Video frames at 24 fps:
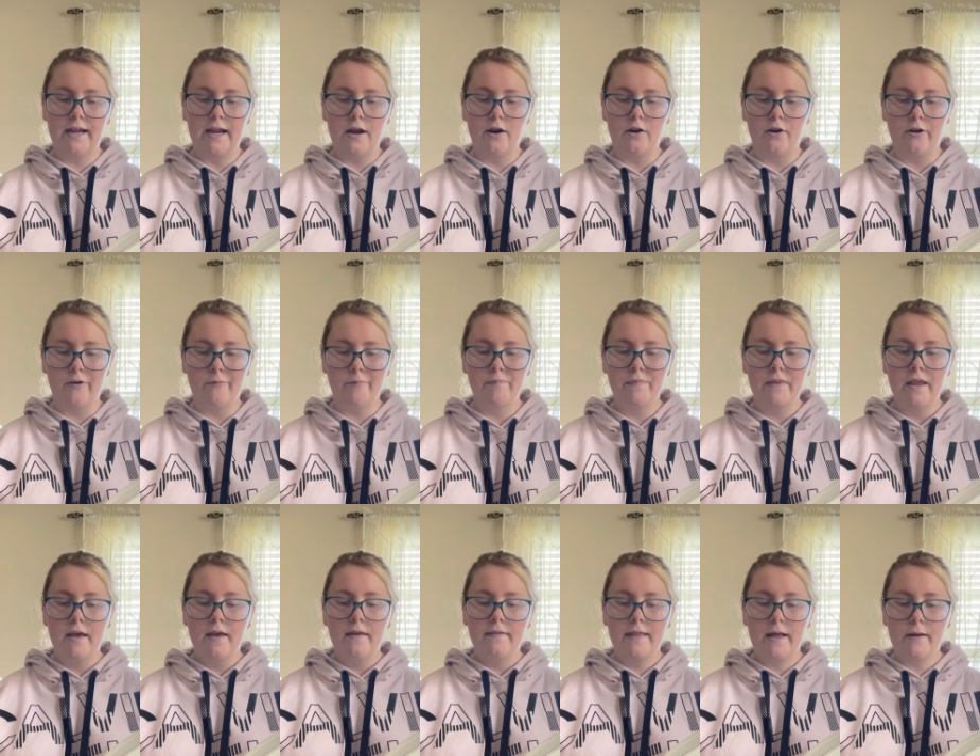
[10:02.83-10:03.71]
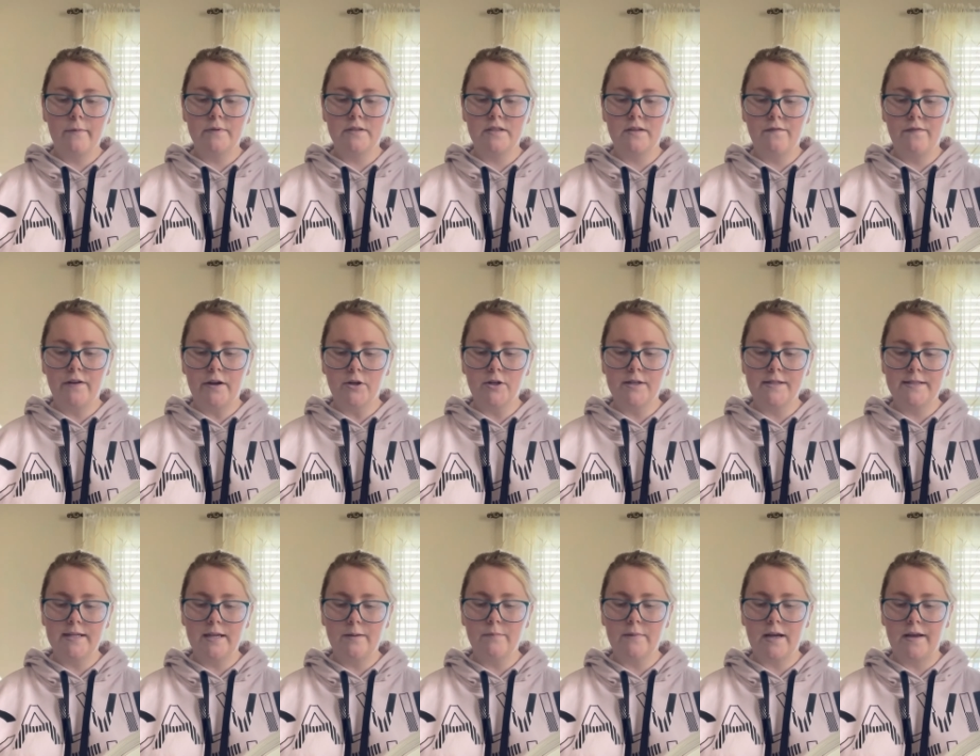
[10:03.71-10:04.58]
at her. That was the very
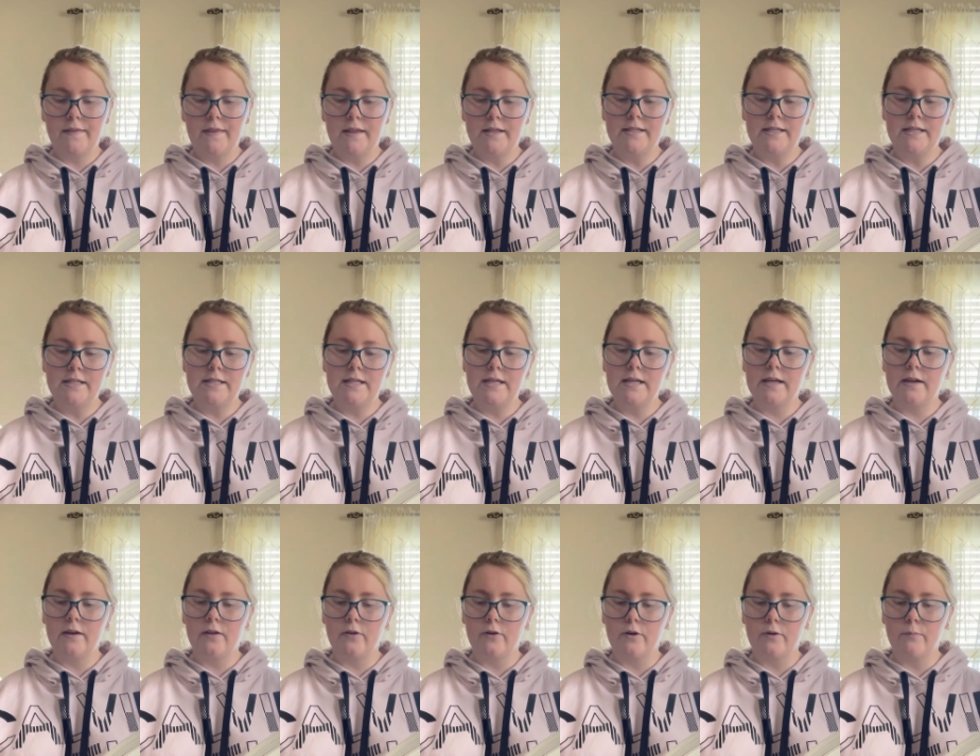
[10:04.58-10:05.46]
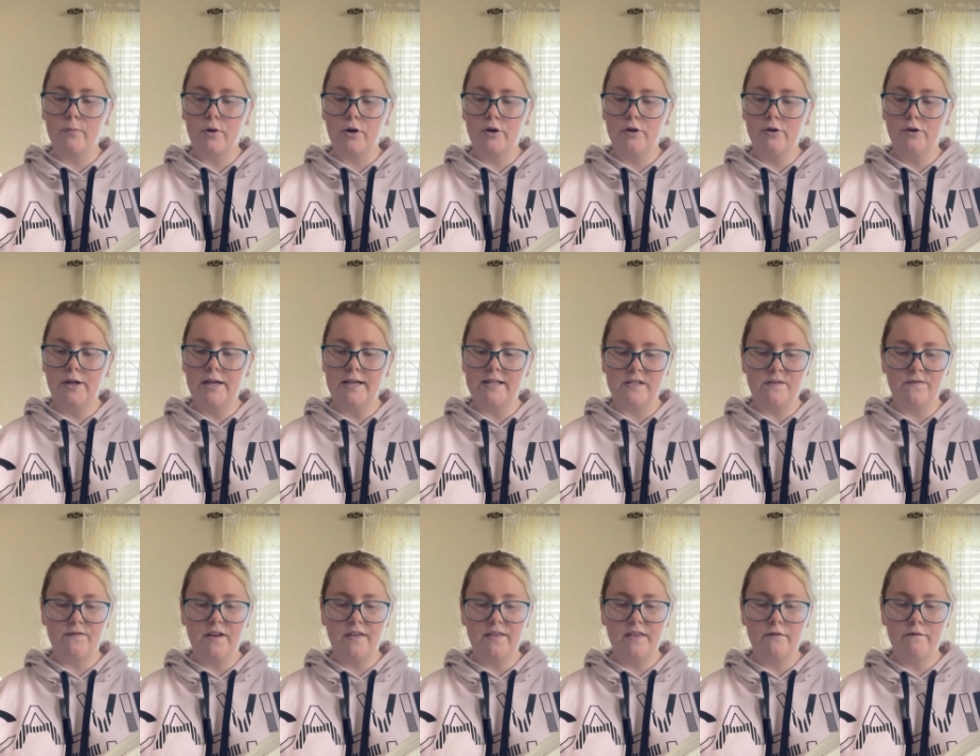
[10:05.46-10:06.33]
same night the DT killer murdered his
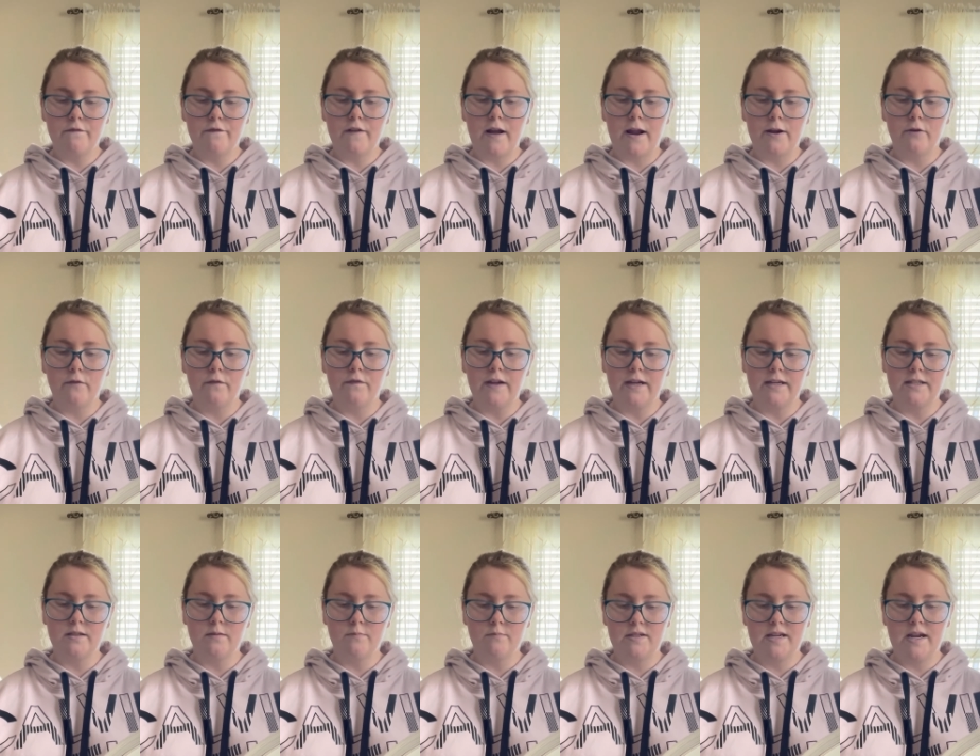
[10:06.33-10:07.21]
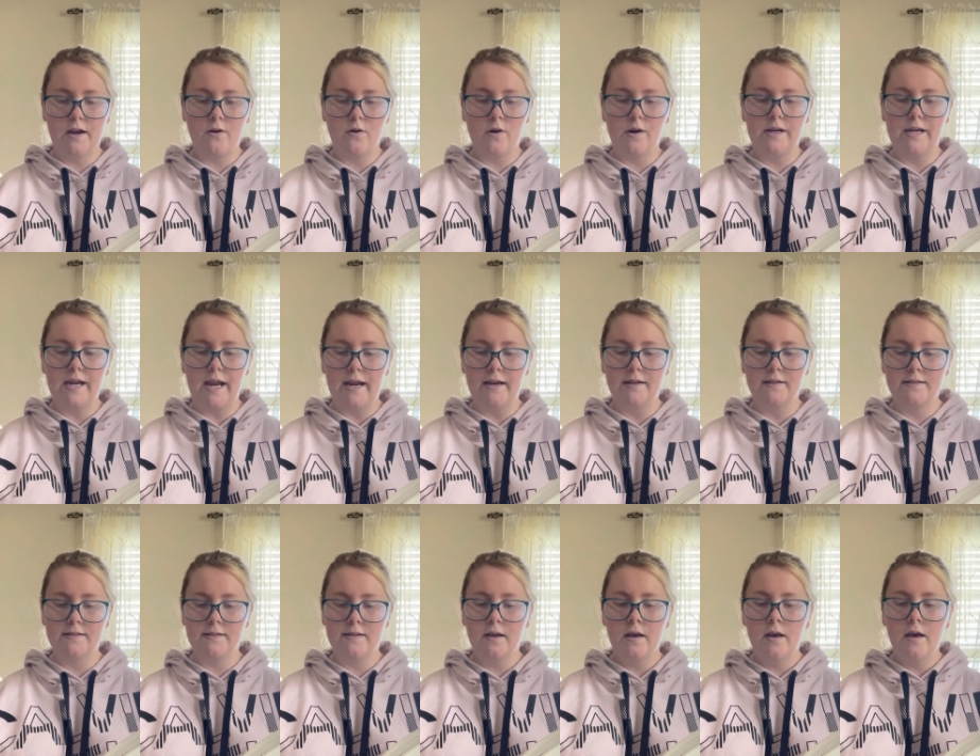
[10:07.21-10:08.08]
fifth and final victim, Tara
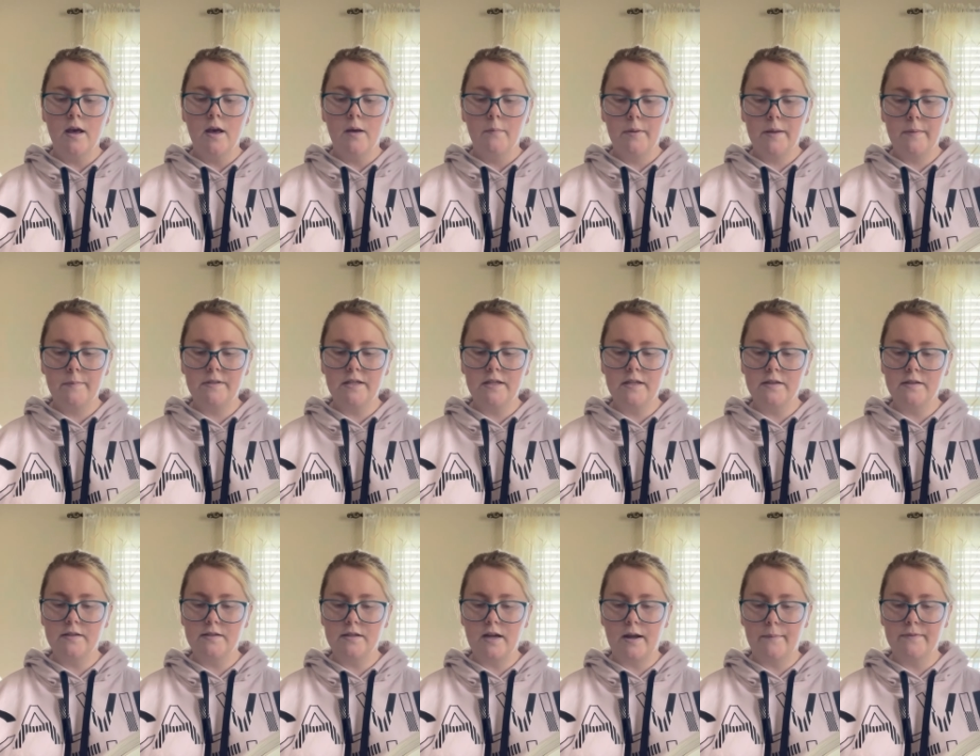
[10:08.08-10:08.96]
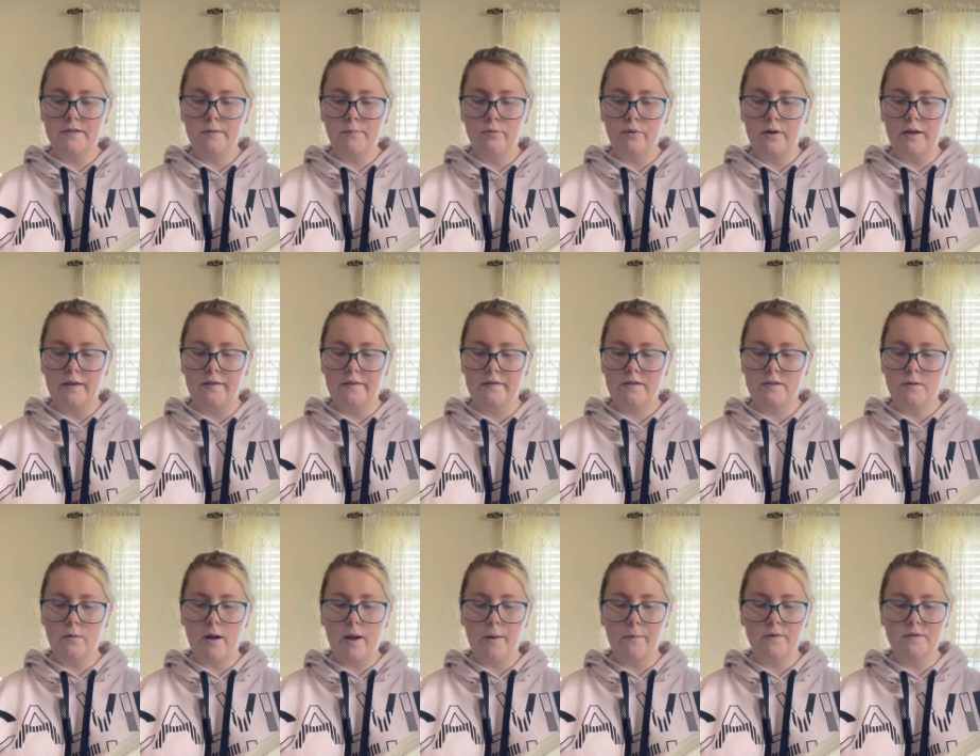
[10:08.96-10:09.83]
Yates. Pip didn't stop to breathe,
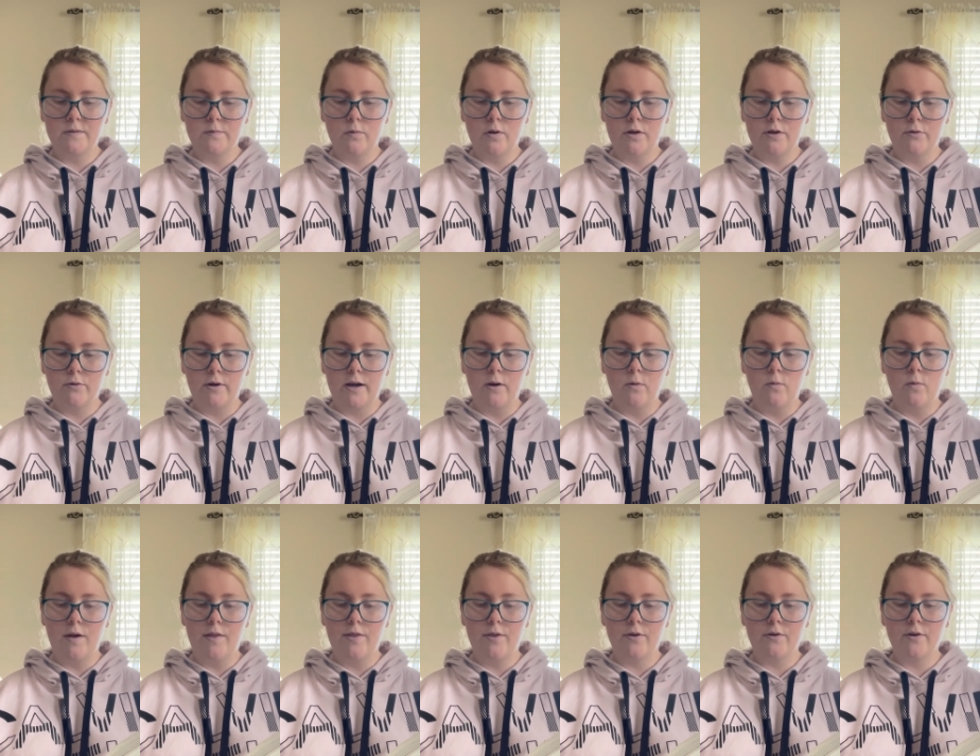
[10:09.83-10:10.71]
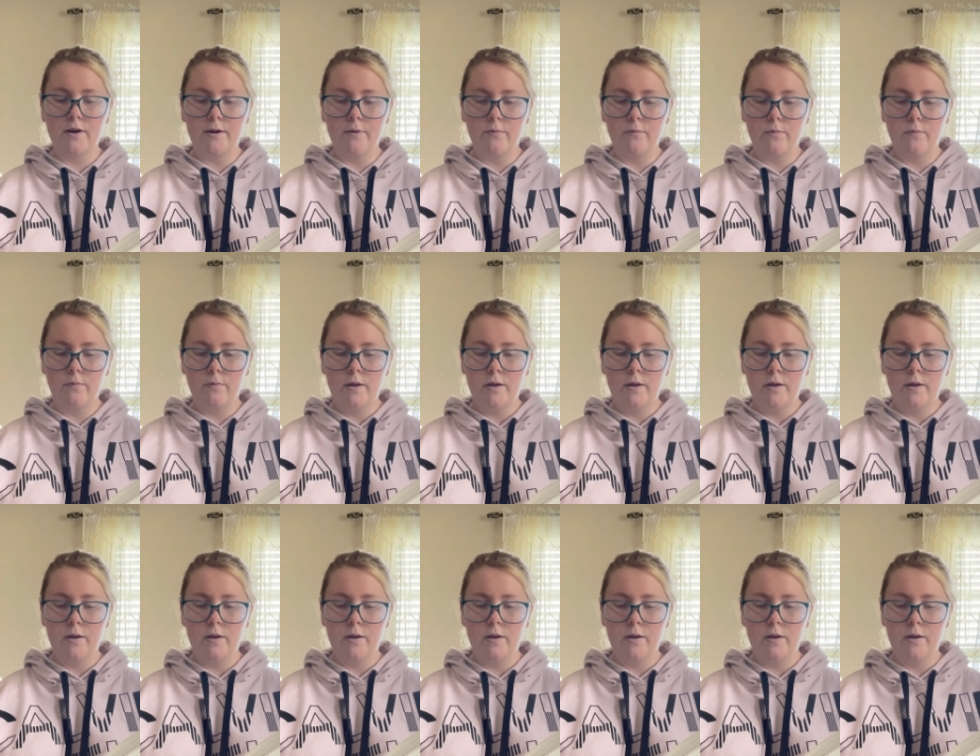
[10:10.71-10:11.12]
so I was wondering whether it